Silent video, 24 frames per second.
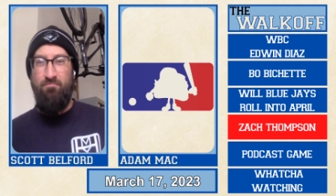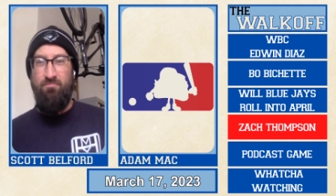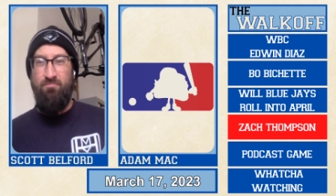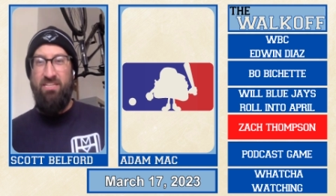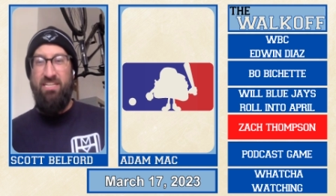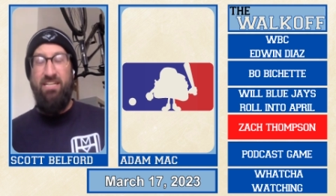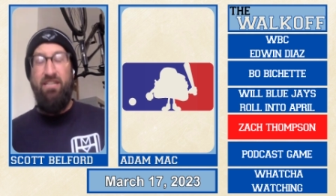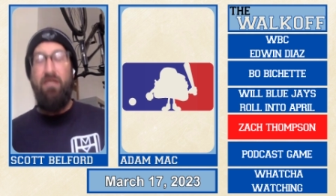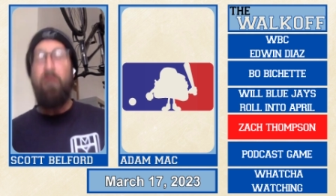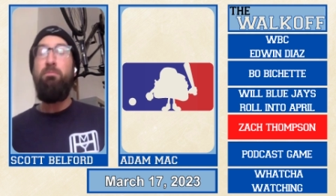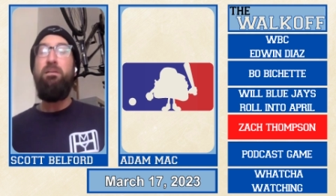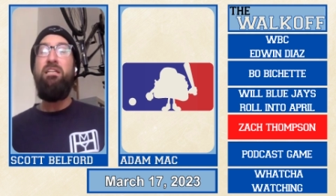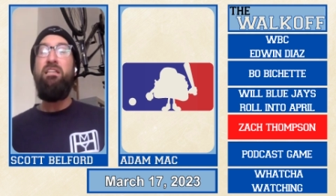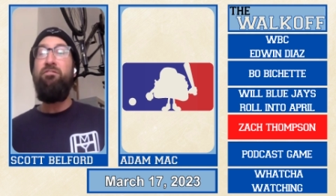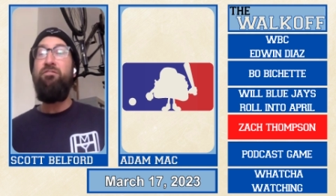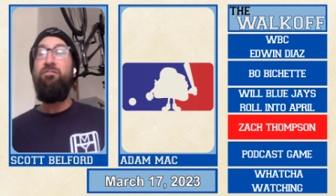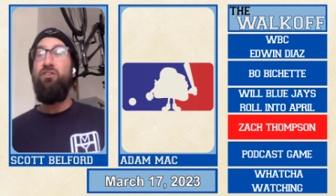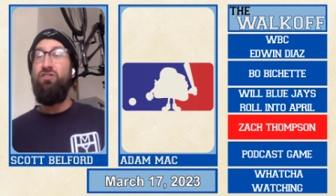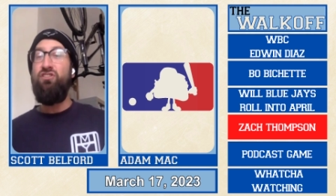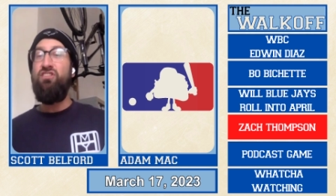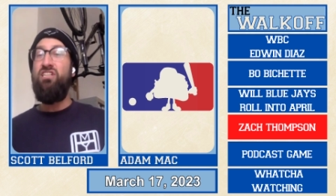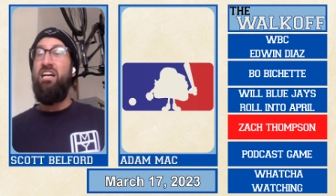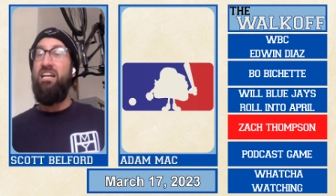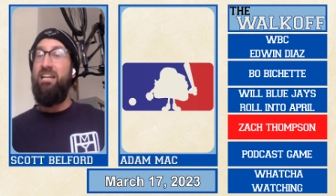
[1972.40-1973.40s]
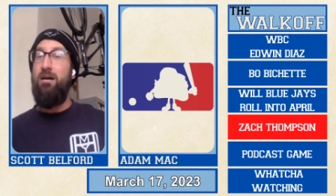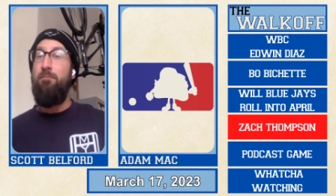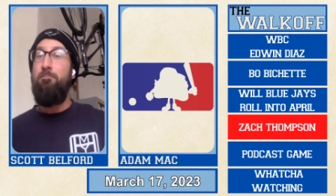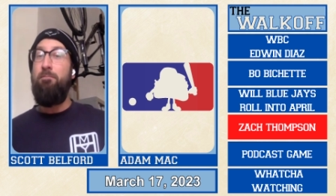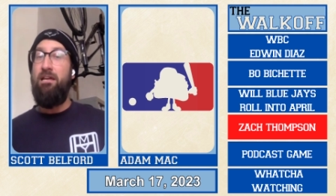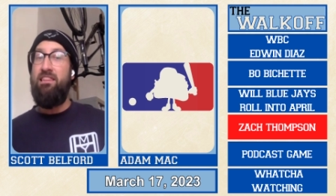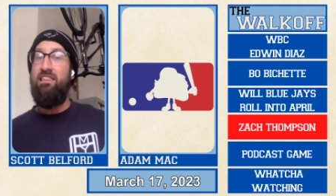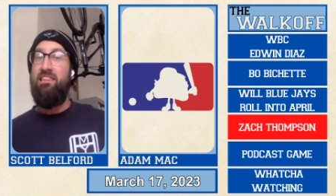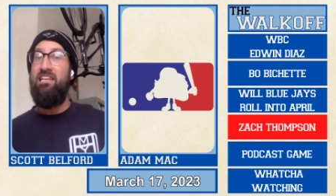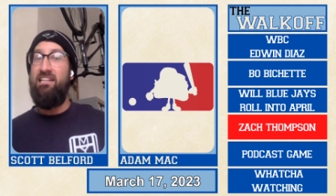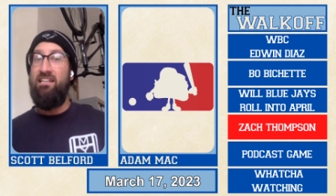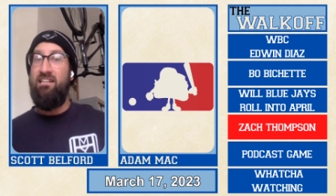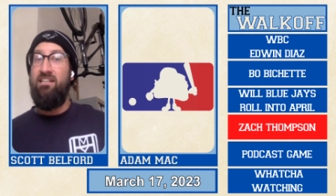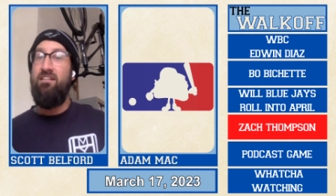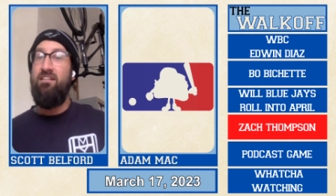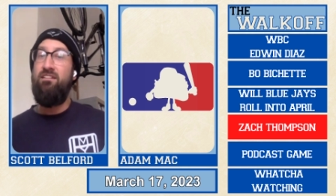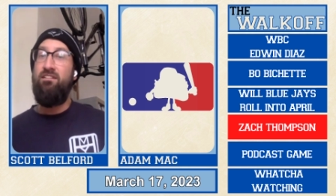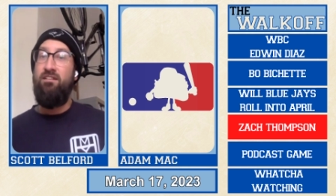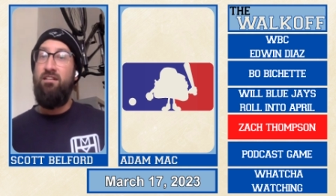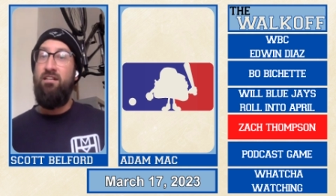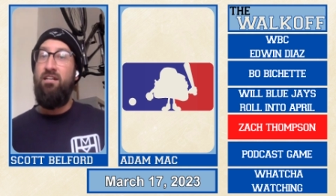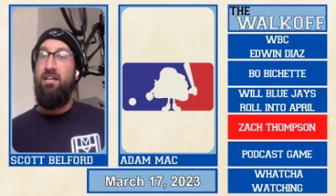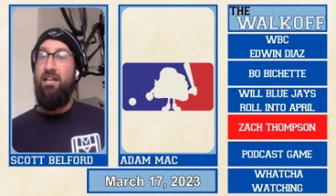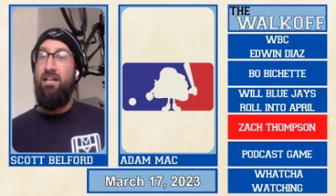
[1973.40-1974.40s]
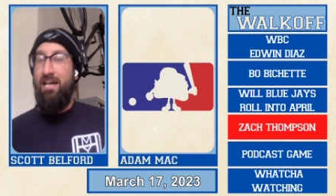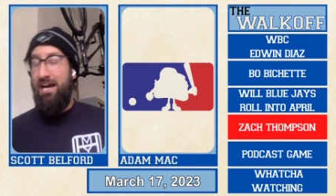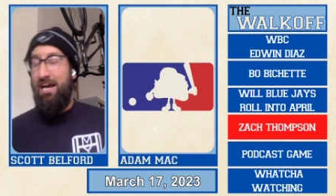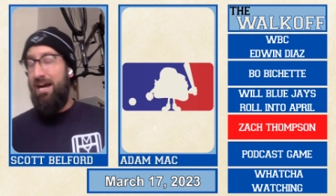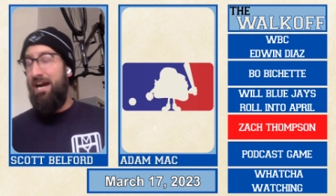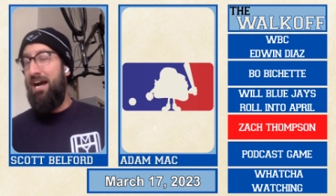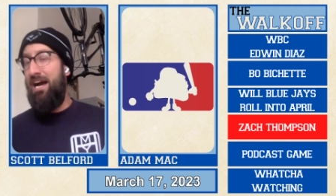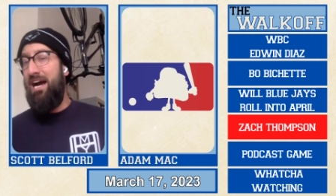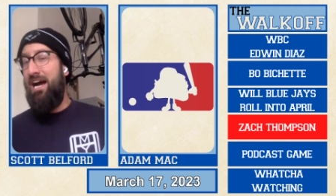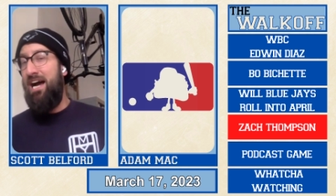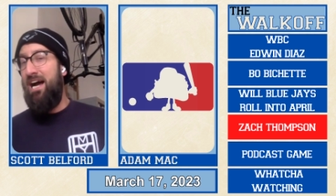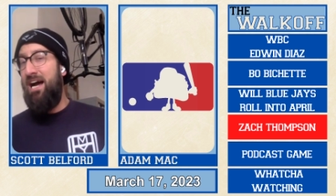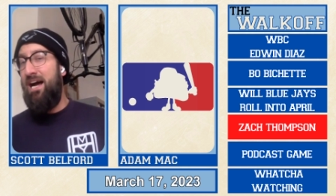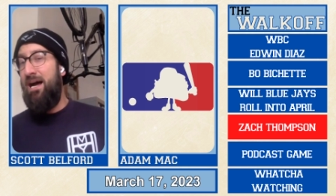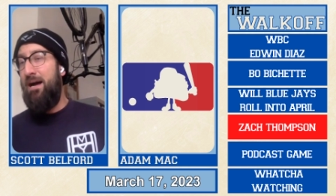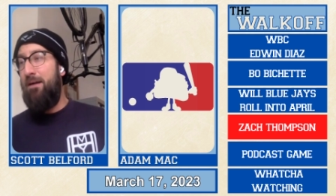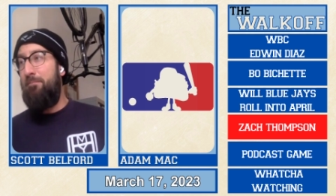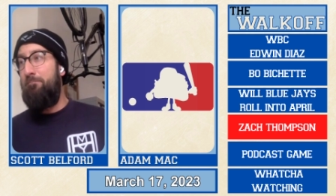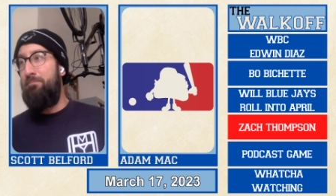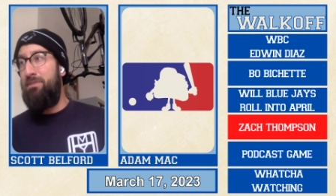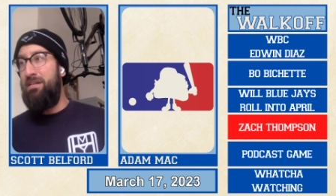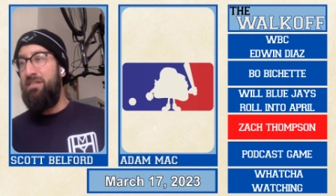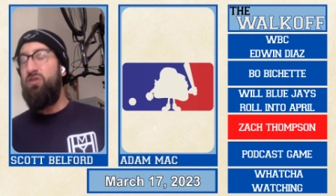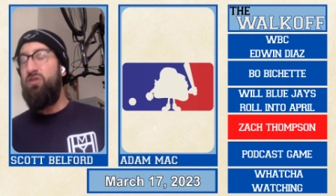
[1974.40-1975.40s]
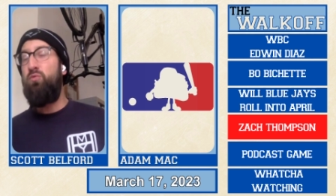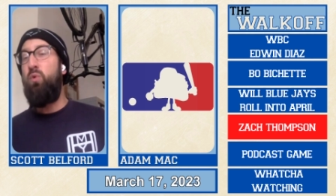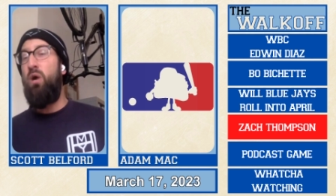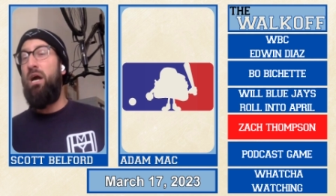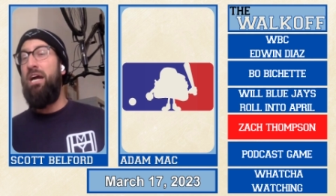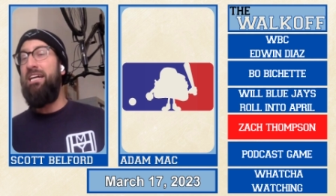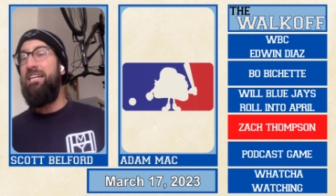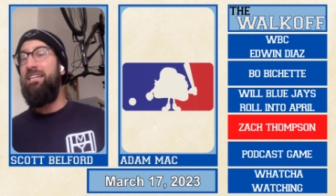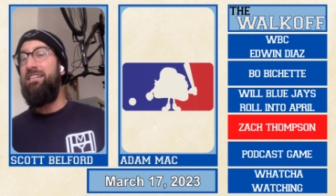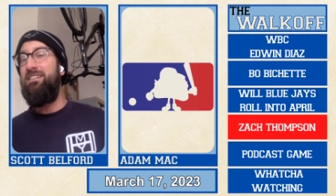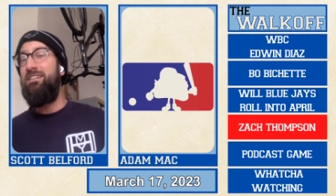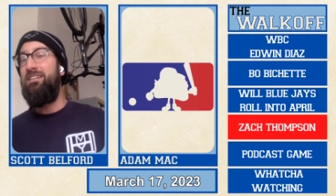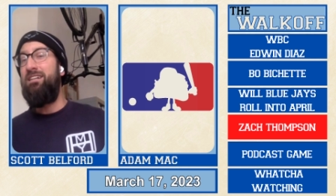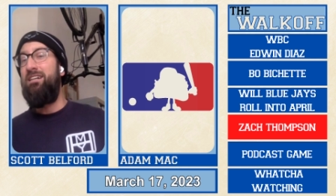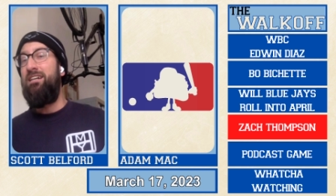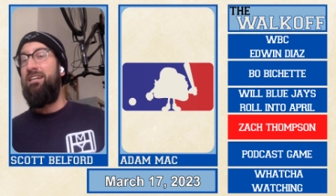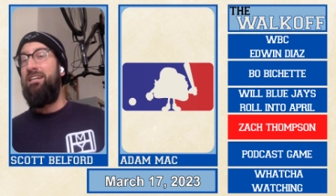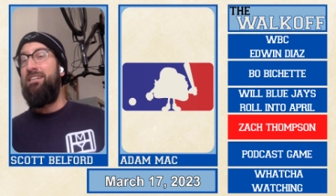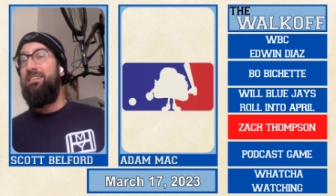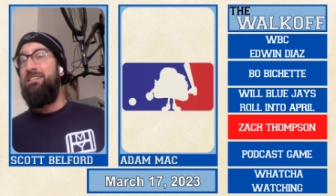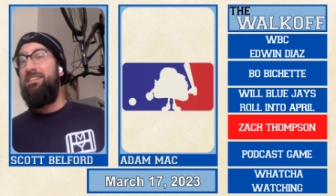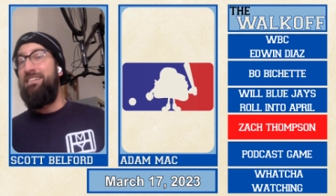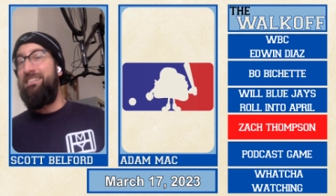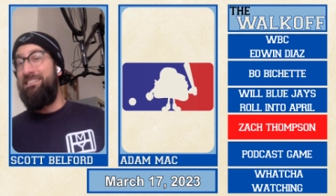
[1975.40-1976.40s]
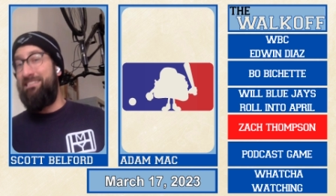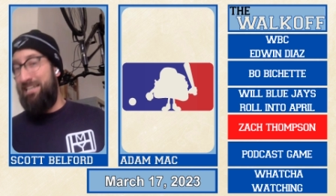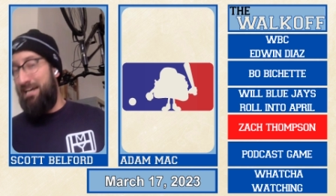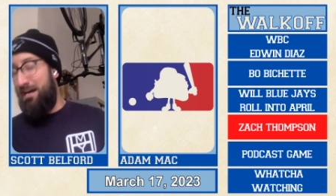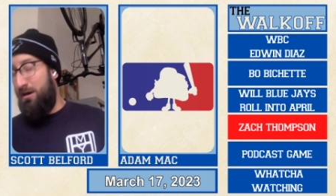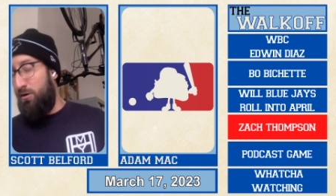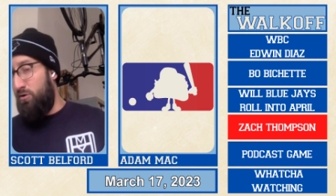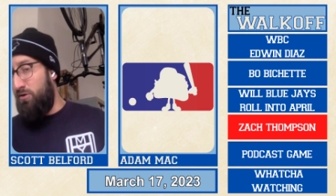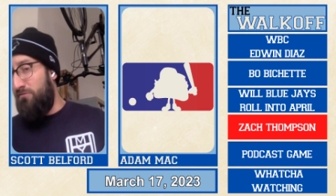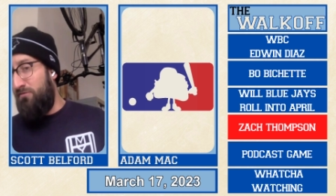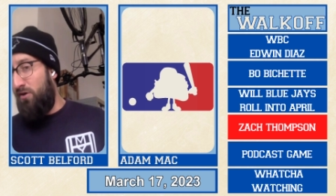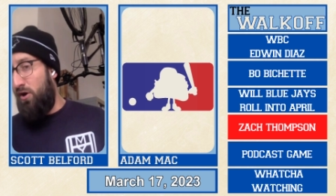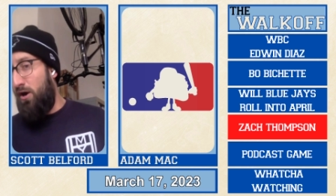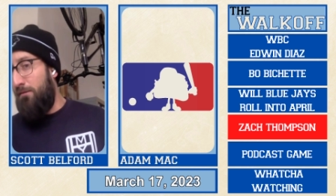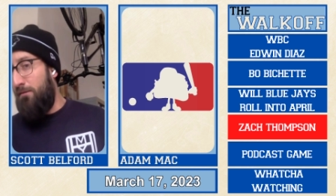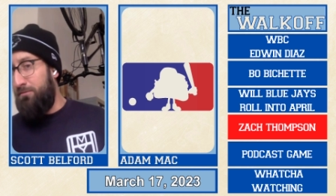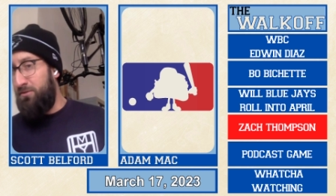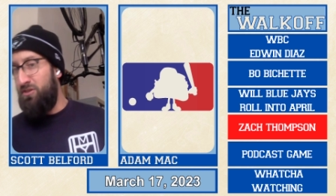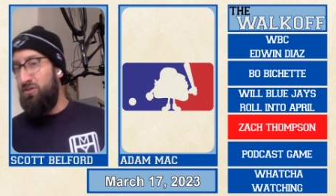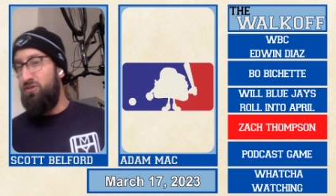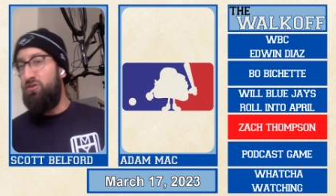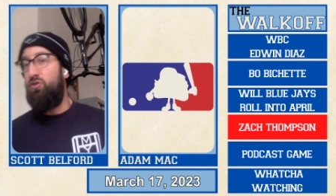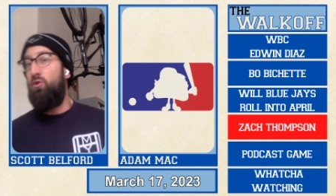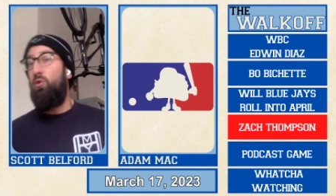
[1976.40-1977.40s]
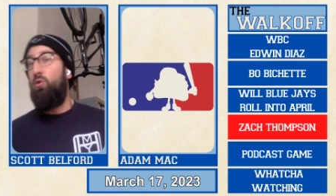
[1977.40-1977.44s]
He'll be the first guy up, I think. Mitch White is out of options.